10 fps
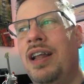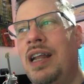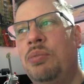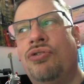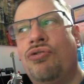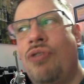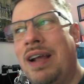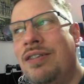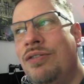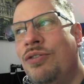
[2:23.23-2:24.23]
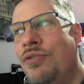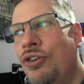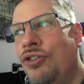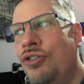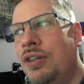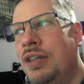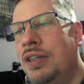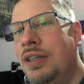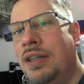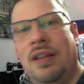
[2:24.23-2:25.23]
an abstractions version.
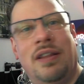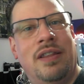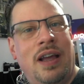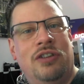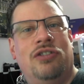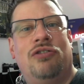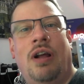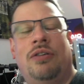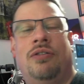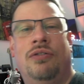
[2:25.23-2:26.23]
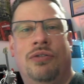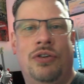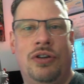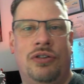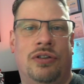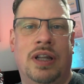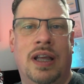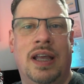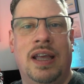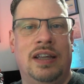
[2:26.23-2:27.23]
That abstractions version
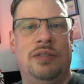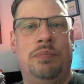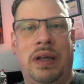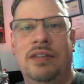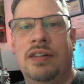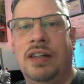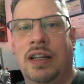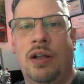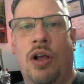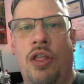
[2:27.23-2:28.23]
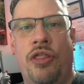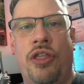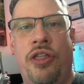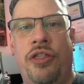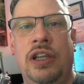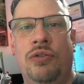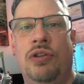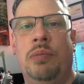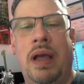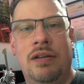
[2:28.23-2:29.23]
is basically the thing you
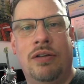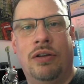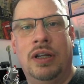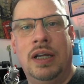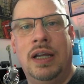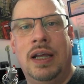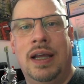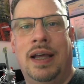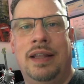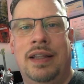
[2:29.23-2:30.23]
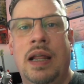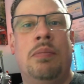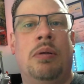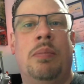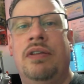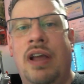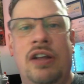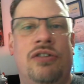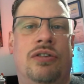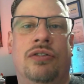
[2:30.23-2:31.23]
depend on, and then
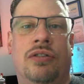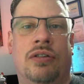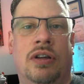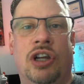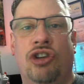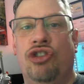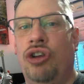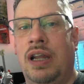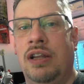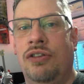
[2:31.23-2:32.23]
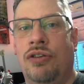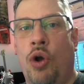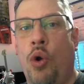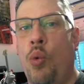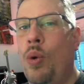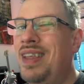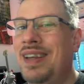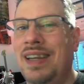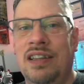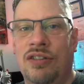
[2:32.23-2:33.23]
implementations can change when they
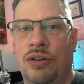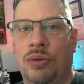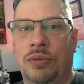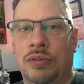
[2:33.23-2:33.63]
need to.